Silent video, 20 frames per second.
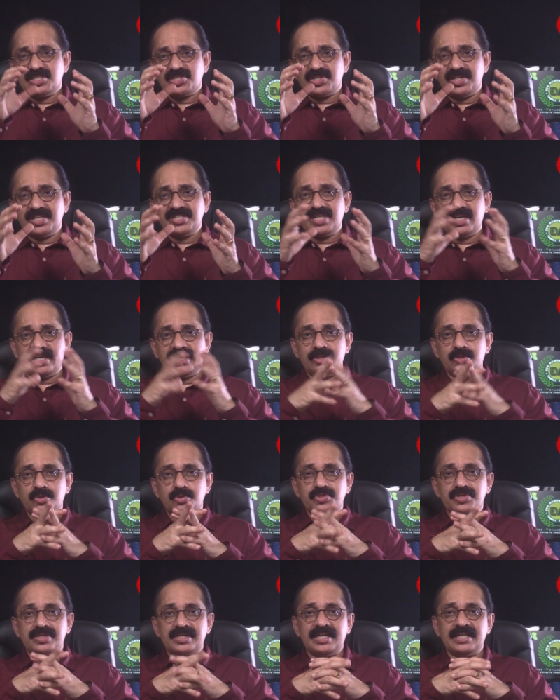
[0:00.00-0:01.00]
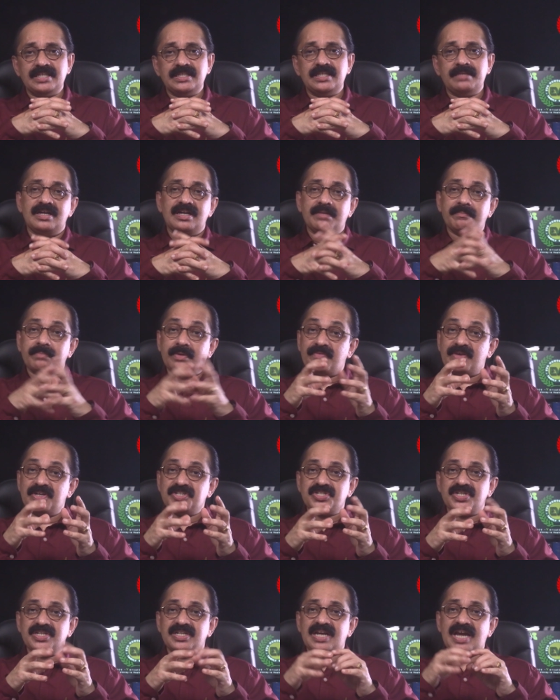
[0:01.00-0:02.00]
traditionally used in the
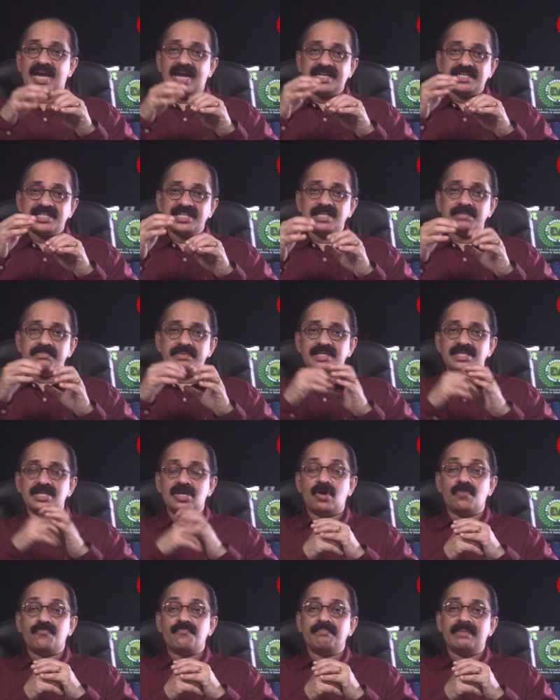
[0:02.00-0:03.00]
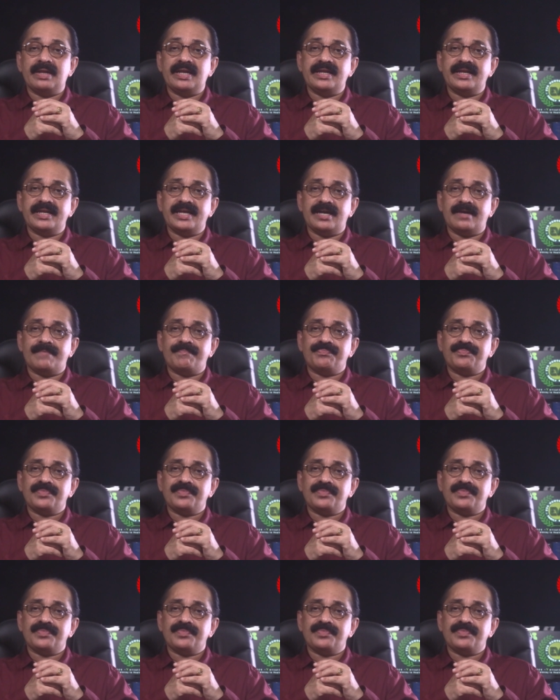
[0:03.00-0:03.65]
prevention and treatment of malaria.